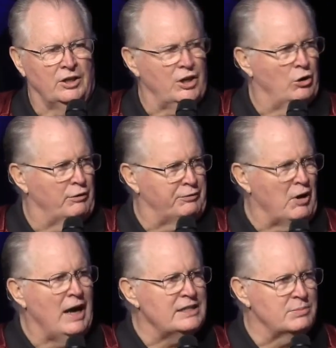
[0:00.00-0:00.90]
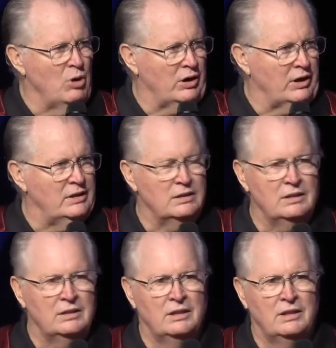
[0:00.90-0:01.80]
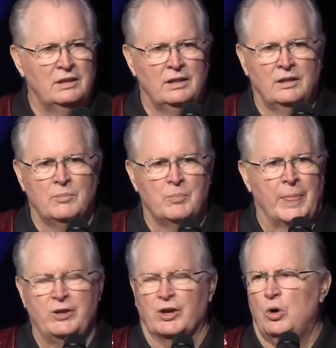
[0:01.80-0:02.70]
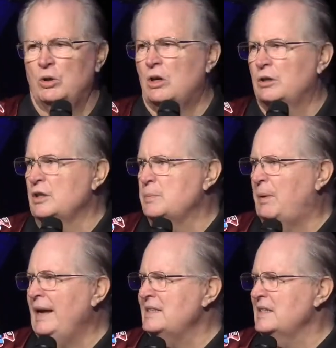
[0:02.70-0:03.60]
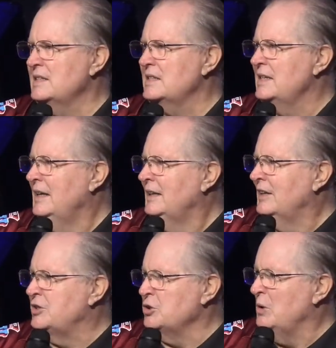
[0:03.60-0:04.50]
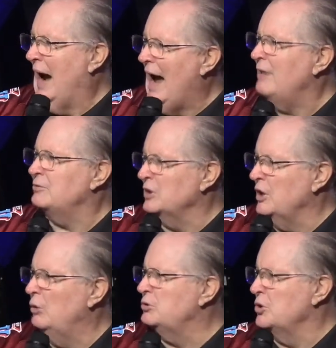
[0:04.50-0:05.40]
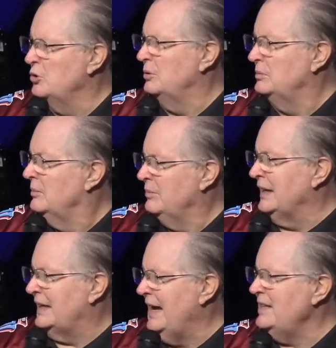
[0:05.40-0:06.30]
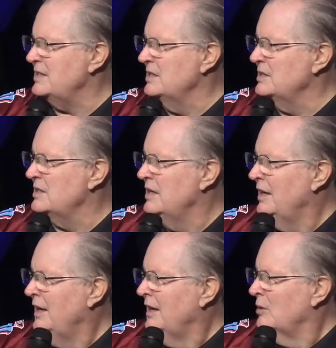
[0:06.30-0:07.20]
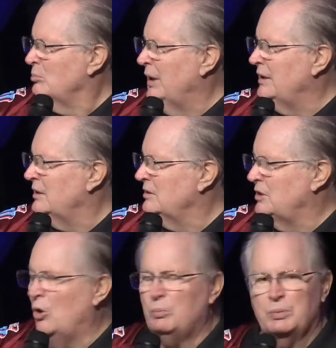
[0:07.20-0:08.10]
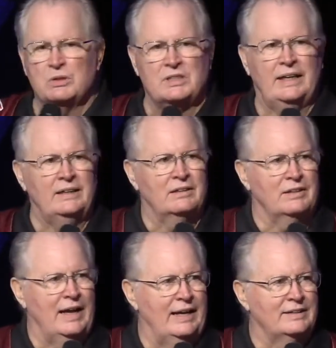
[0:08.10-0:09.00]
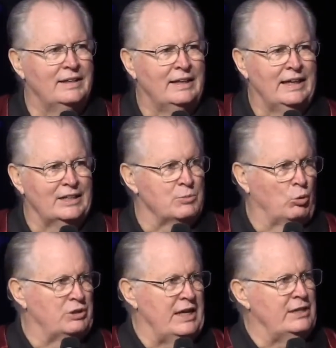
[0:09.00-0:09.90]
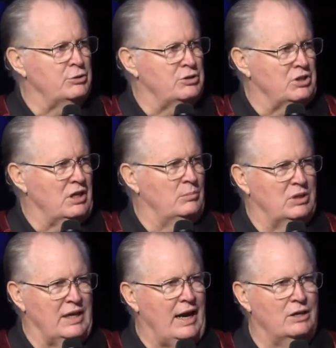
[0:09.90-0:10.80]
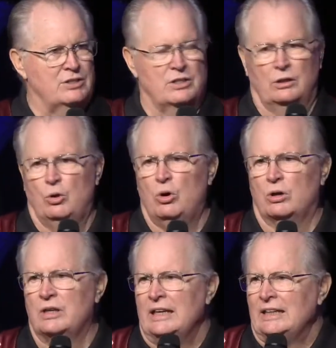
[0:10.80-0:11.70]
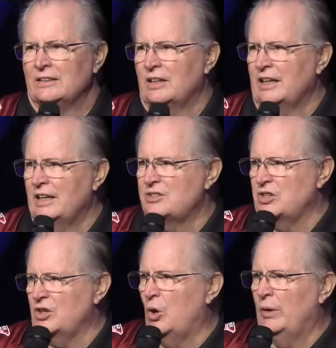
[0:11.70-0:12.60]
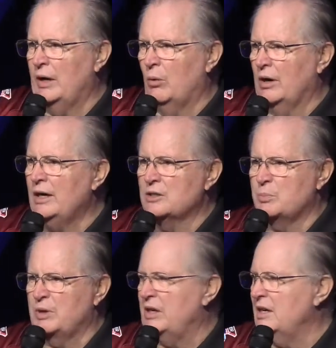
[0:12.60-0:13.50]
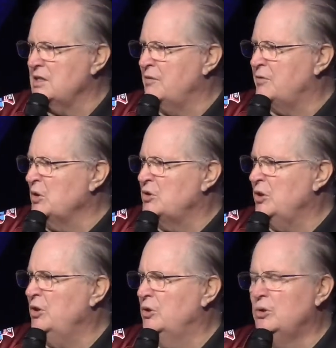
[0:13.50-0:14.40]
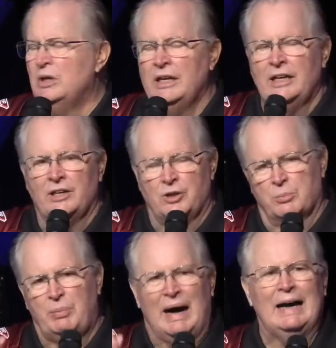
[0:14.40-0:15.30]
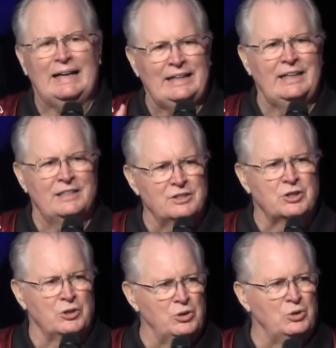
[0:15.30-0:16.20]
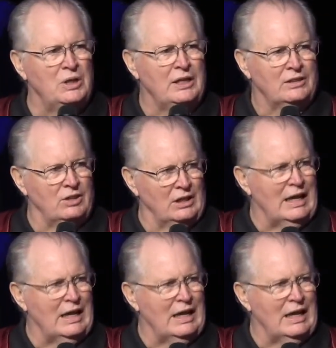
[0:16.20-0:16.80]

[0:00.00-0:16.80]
You go to Fry's Market. You're going to all these places that you have to go to in many cases. But don't pretend that it's more dangerous to come to the house of the Lord than it is to go anywhere else. Because if you do, you're buying into the